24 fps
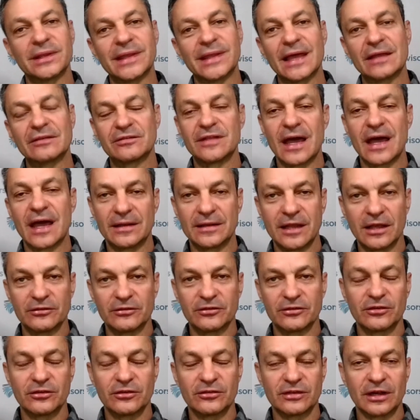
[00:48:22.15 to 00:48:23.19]
But that's not
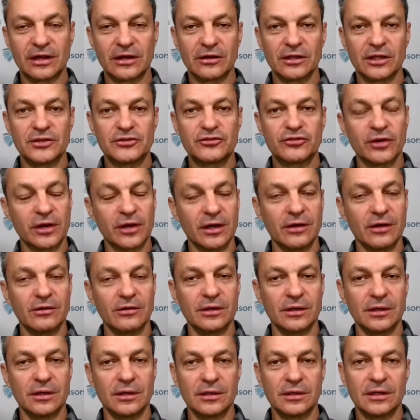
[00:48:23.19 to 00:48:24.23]
necessarily true.